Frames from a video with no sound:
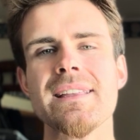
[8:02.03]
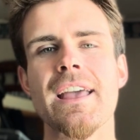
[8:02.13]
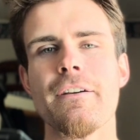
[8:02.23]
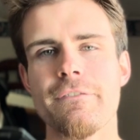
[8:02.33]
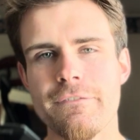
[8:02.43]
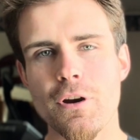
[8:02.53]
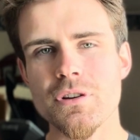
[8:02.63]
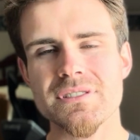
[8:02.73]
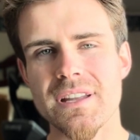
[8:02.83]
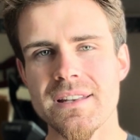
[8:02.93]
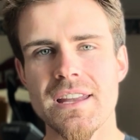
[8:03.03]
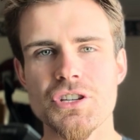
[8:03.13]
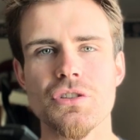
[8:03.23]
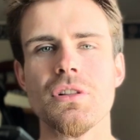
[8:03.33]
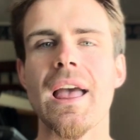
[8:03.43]
that first
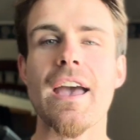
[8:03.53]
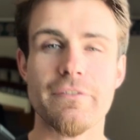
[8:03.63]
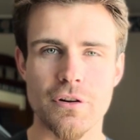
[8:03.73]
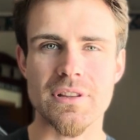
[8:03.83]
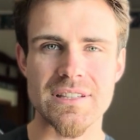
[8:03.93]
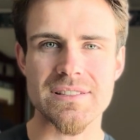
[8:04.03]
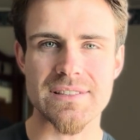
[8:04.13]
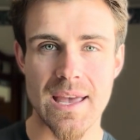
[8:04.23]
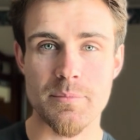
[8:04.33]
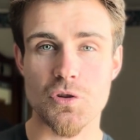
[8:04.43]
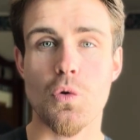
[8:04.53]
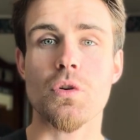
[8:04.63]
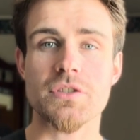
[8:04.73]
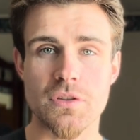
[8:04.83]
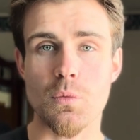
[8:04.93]
initial effortless step
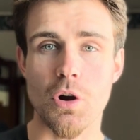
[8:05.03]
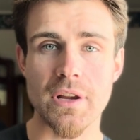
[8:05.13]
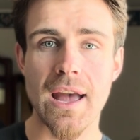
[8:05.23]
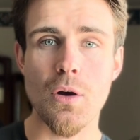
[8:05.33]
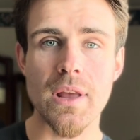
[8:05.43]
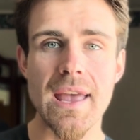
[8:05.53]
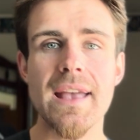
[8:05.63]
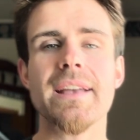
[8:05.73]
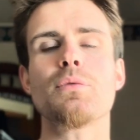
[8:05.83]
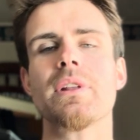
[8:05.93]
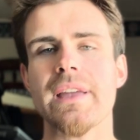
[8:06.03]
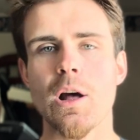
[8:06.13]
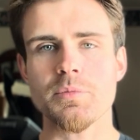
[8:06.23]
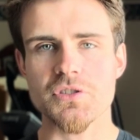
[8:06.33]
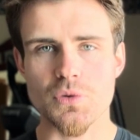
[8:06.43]
towards the workout can really
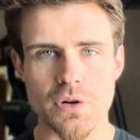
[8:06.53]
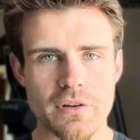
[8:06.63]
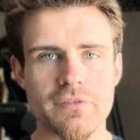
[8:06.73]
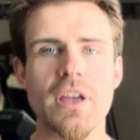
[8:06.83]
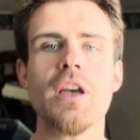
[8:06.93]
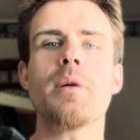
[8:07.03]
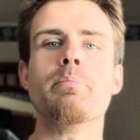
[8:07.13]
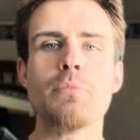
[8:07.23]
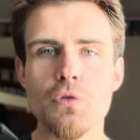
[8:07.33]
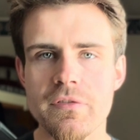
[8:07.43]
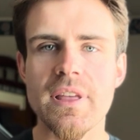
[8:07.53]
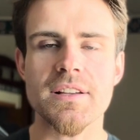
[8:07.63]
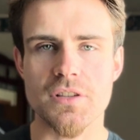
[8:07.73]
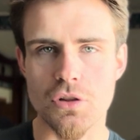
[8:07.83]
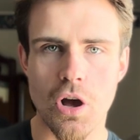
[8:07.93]
help to sort of move things
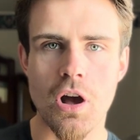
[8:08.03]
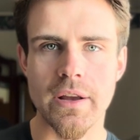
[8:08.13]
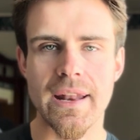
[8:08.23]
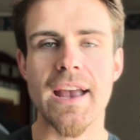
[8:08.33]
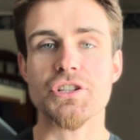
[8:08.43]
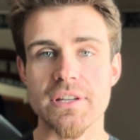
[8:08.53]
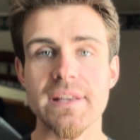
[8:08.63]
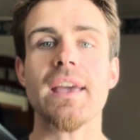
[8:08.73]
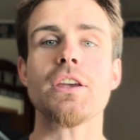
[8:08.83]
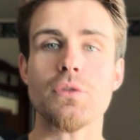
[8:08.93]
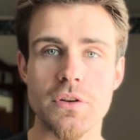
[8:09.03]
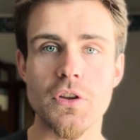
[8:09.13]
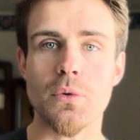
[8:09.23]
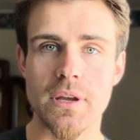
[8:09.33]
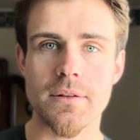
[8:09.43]
along and actually get you to do it.